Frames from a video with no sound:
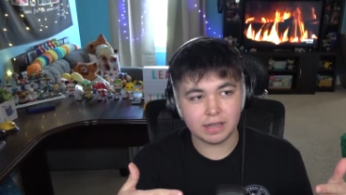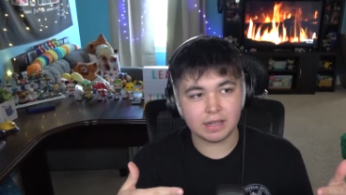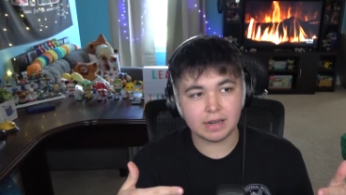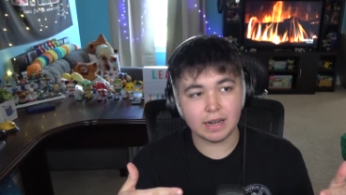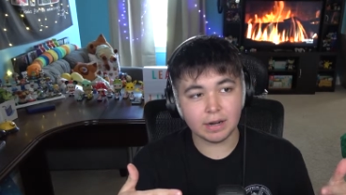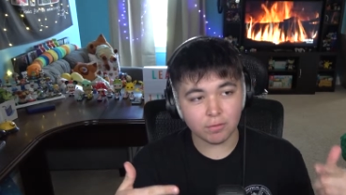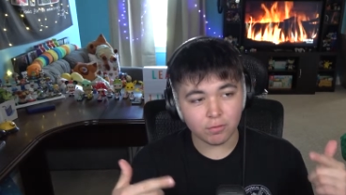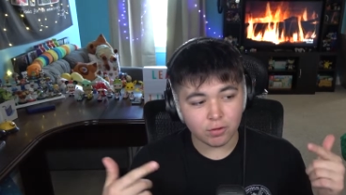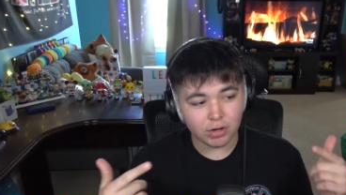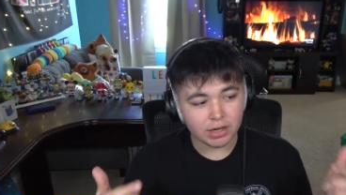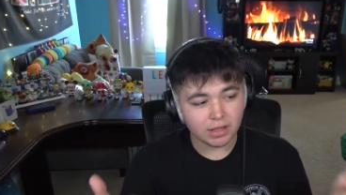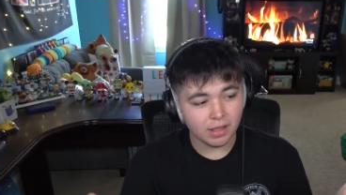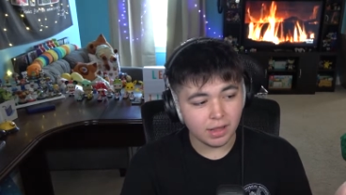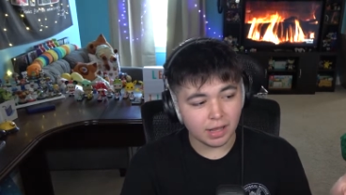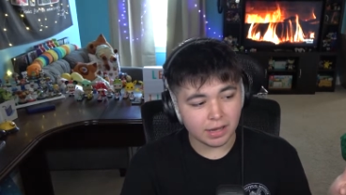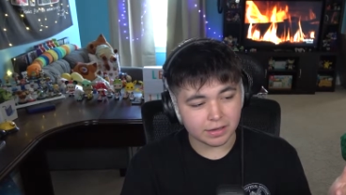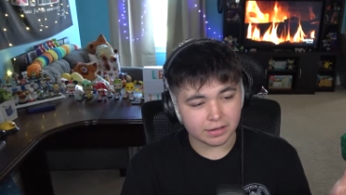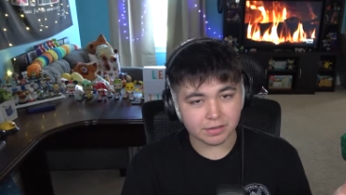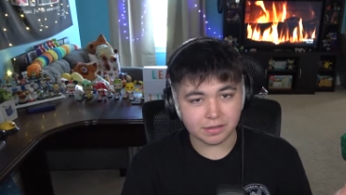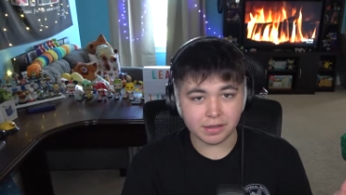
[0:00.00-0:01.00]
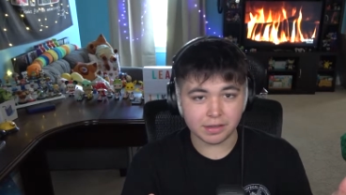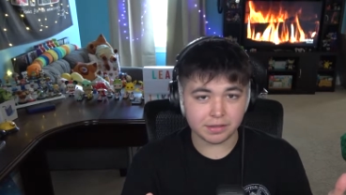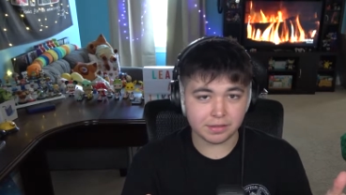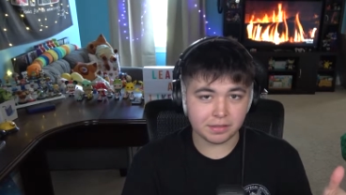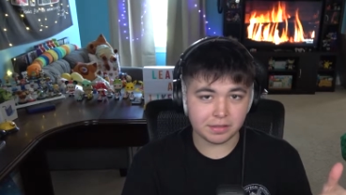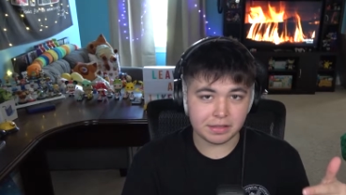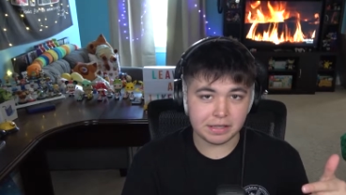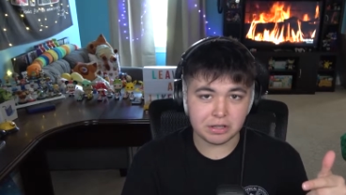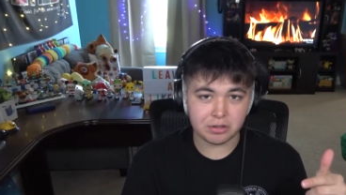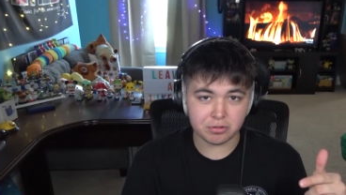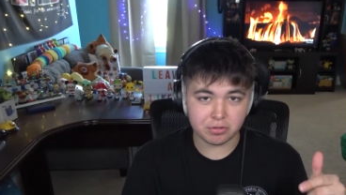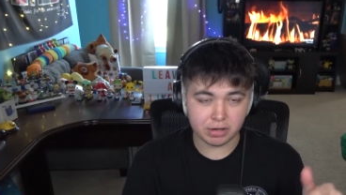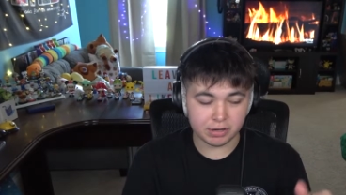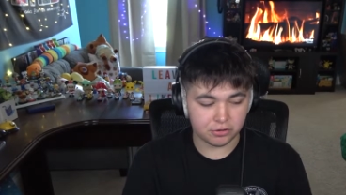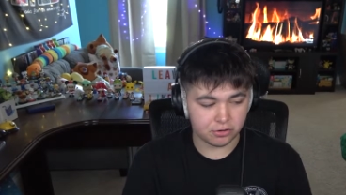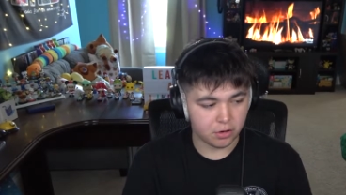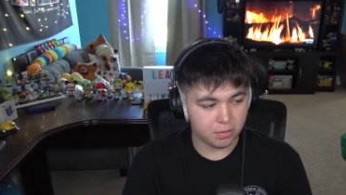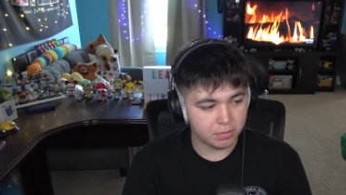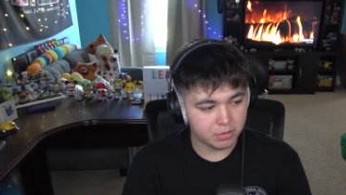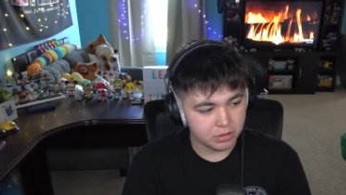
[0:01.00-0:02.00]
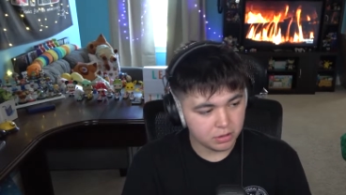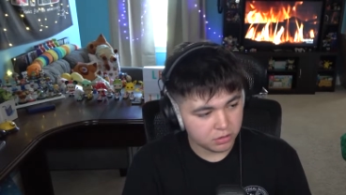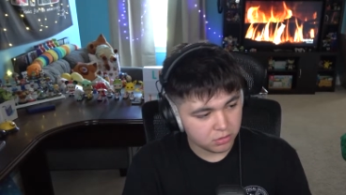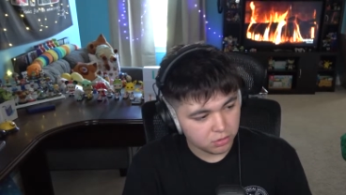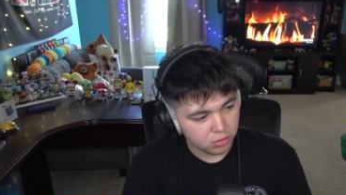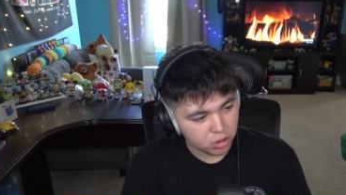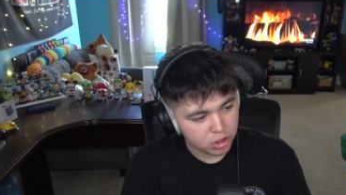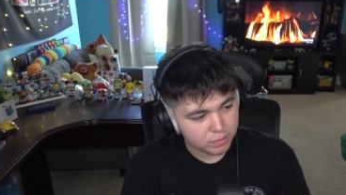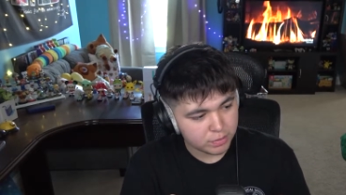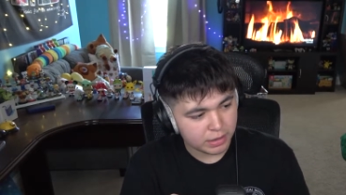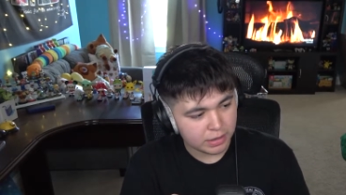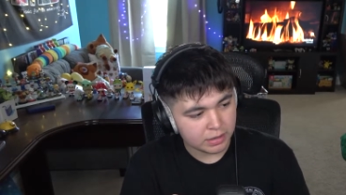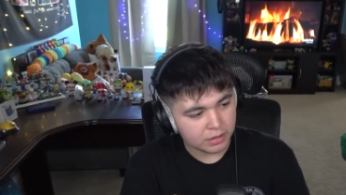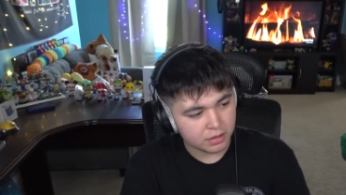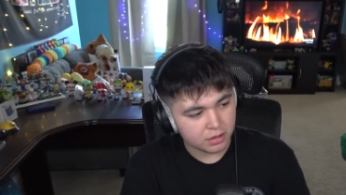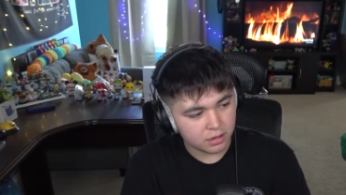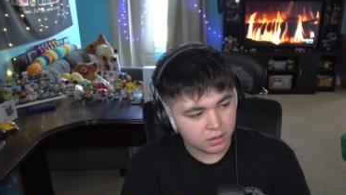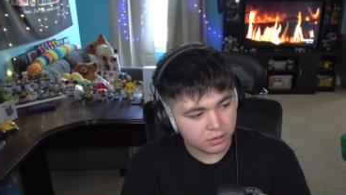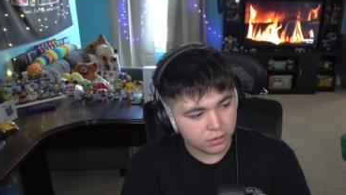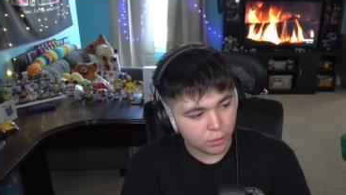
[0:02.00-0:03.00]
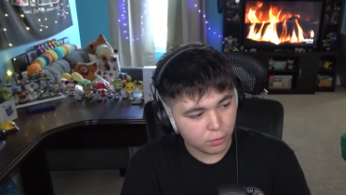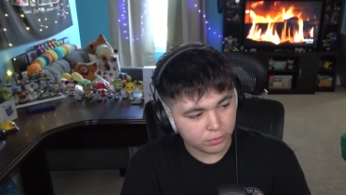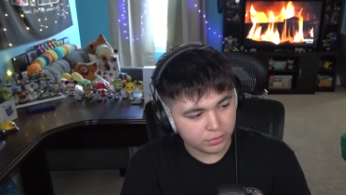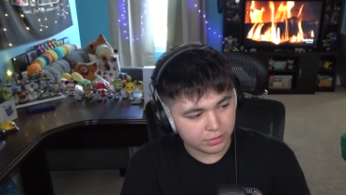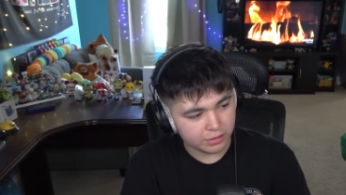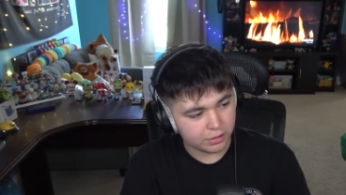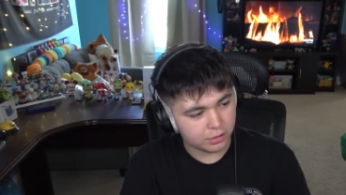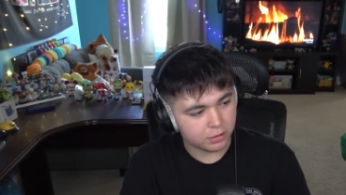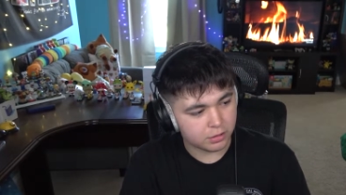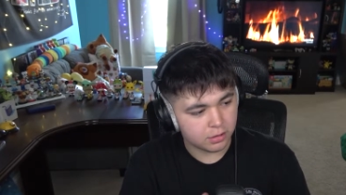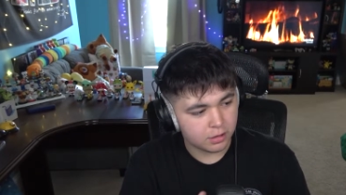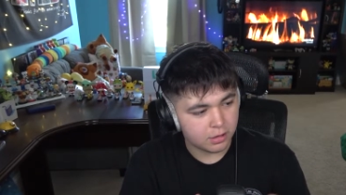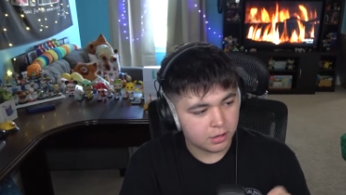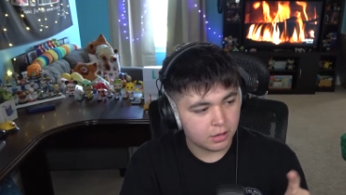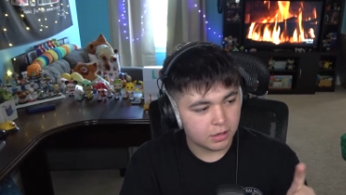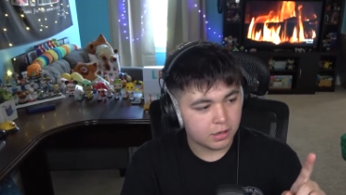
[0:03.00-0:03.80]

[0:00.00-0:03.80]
And I realized this the other day, so I'm going to look at my notes here.